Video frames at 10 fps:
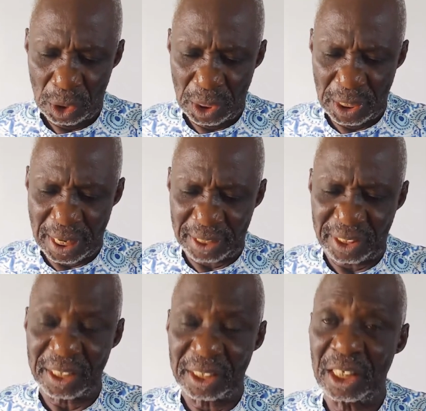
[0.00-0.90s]
the
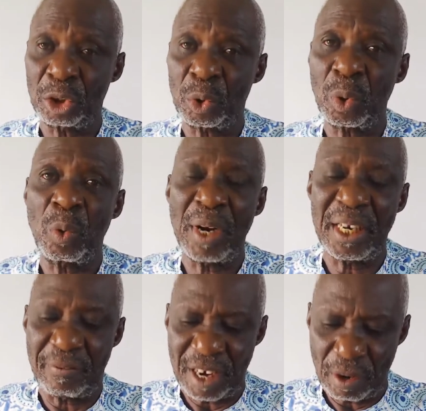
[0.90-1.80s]
x-axis where
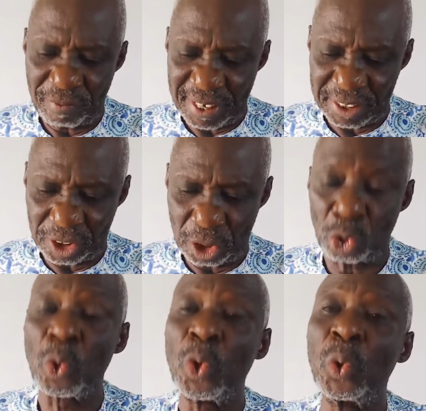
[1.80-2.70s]
the value of x is
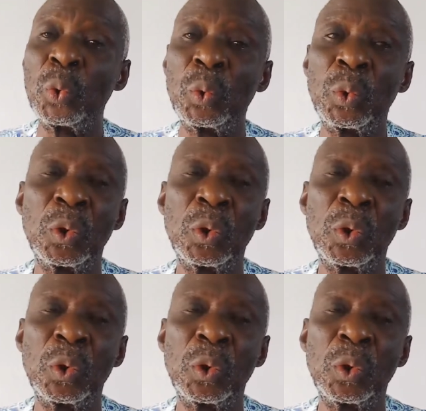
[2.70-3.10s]
2,